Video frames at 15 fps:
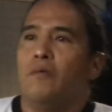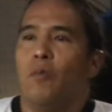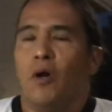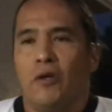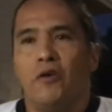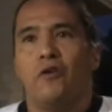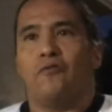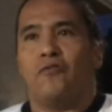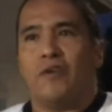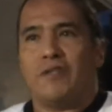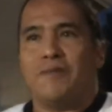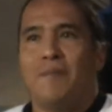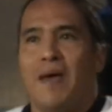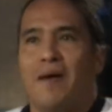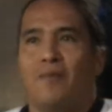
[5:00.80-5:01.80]
well, your
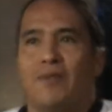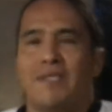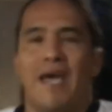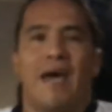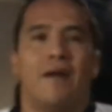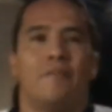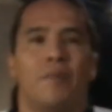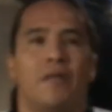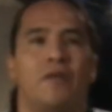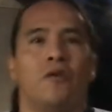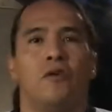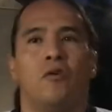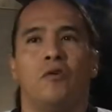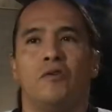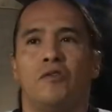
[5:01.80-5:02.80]
first man was Adam, but
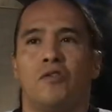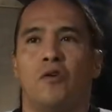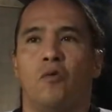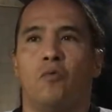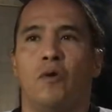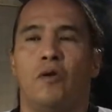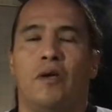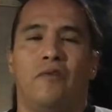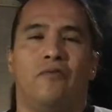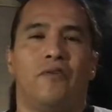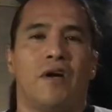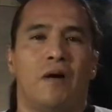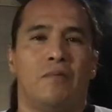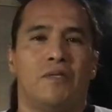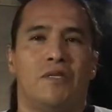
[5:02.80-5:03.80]
so when if
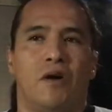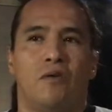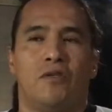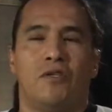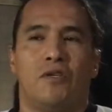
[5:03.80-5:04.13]
it comes down